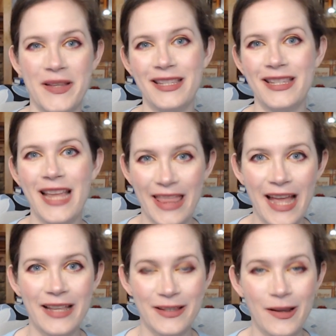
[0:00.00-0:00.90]
and sang
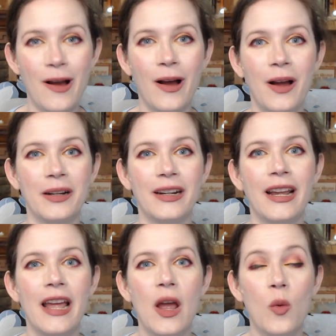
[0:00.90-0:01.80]
that song,
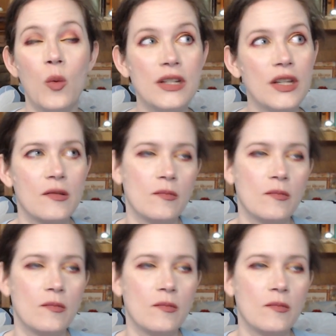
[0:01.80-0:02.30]
which is